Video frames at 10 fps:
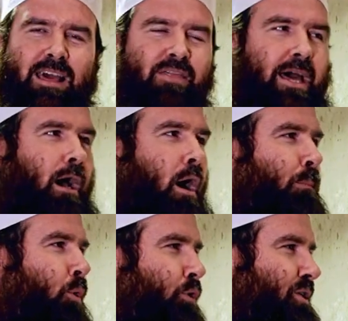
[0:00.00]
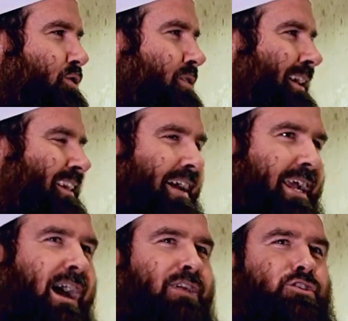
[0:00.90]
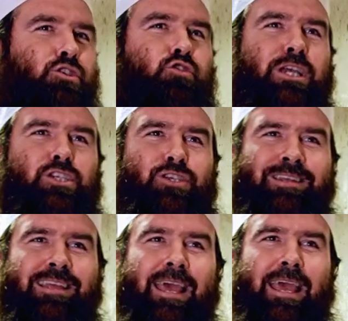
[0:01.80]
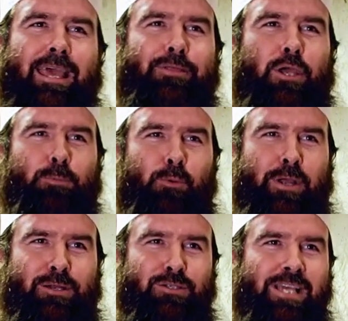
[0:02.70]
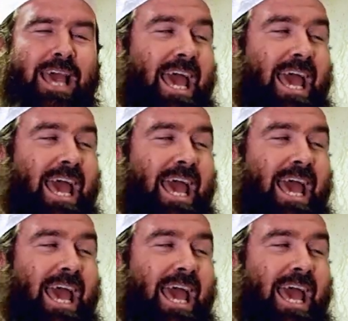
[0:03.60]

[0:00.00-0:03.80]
that humbleness, that concentration in their prayers.